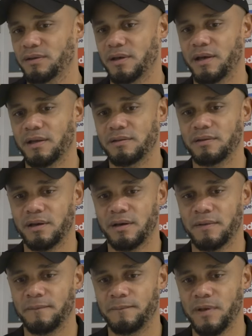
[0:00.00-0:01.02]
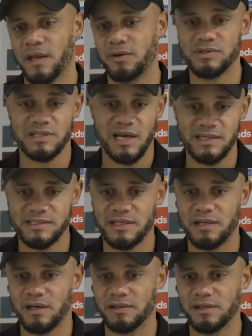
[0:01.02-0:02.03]
And um, and it was last
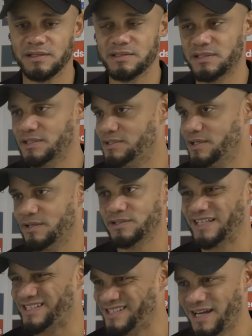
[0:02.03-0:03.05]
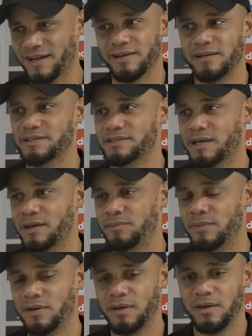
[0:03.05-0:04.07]
year like this. This year is exactly the same.